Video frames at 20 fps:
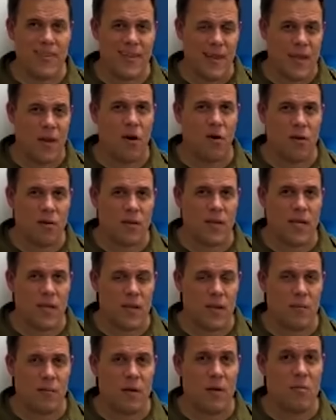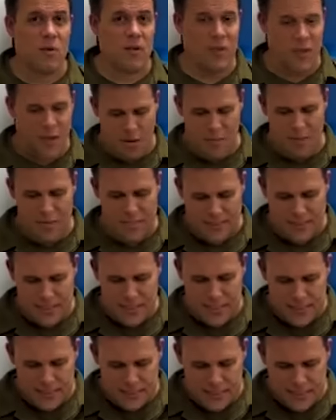They aren't the enemy, but Hamas
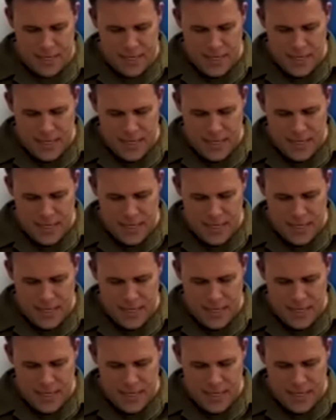is.